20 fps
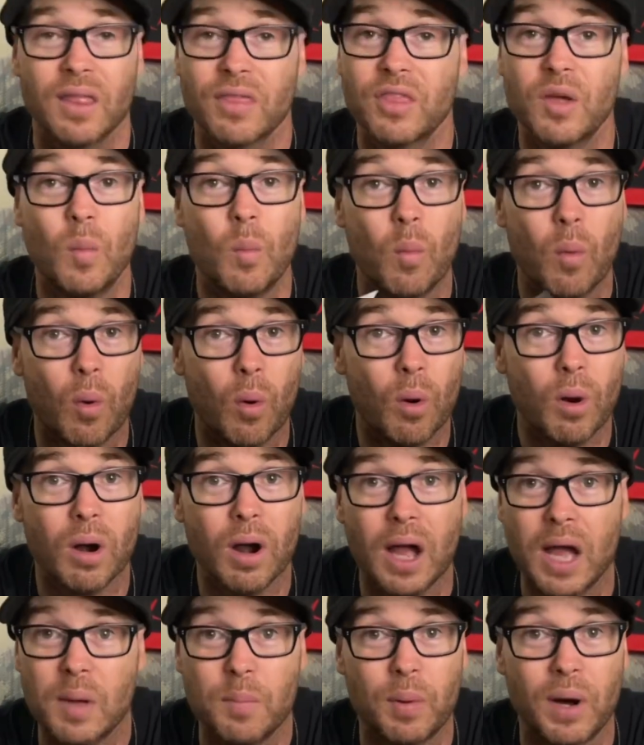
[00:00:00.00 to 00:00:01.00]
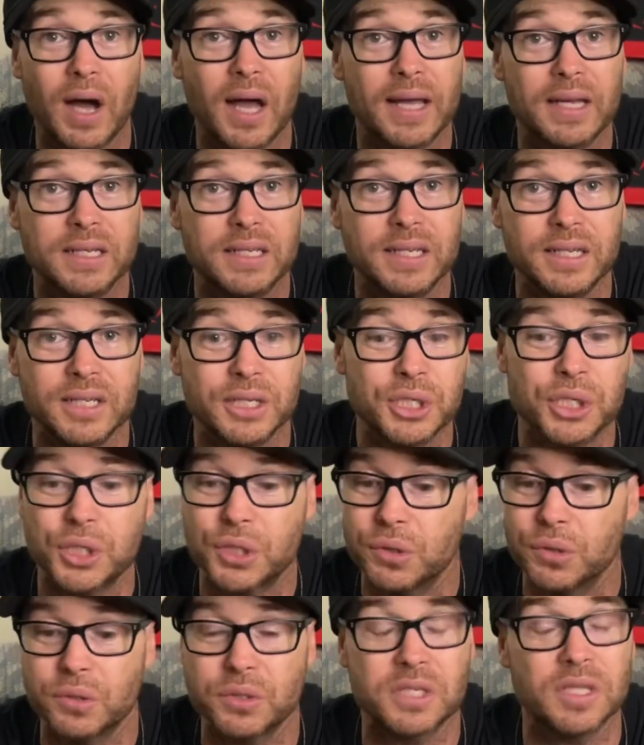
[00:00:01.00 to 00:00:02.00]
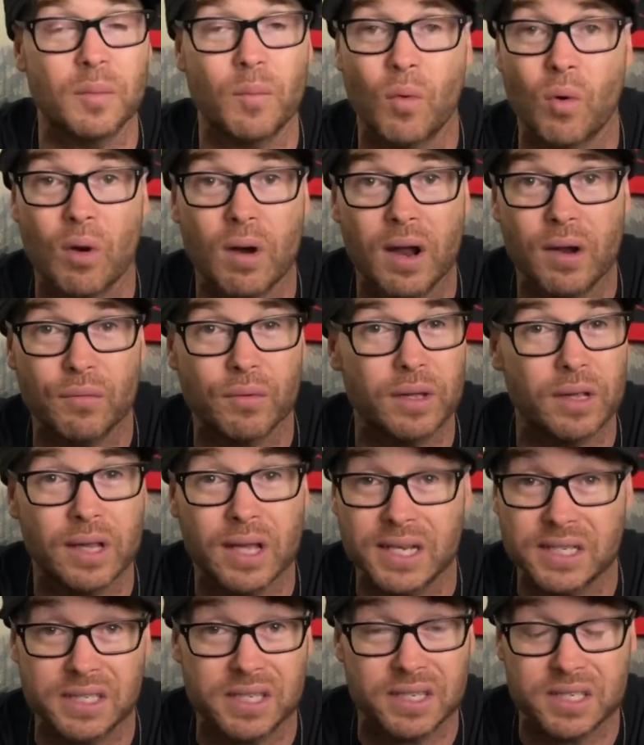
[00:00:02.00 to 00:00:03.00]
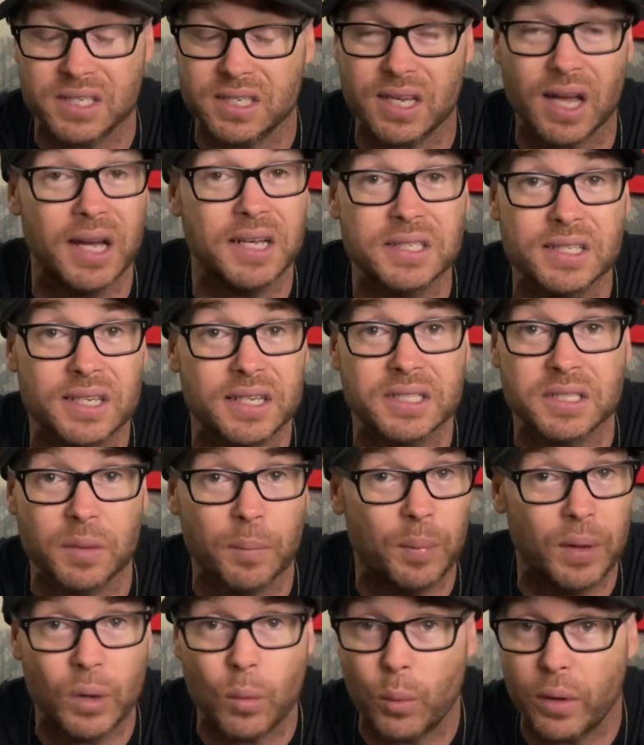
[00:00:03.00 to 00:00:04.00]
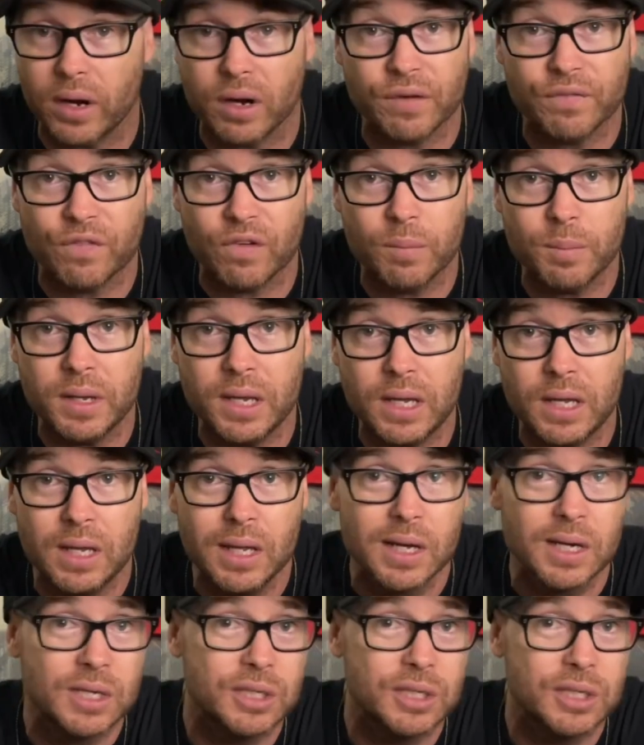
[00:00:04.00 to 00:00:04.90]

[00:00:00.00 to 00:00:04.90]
the more I buy Adidas shoes, the more I realize the sizing is a bit weird for me.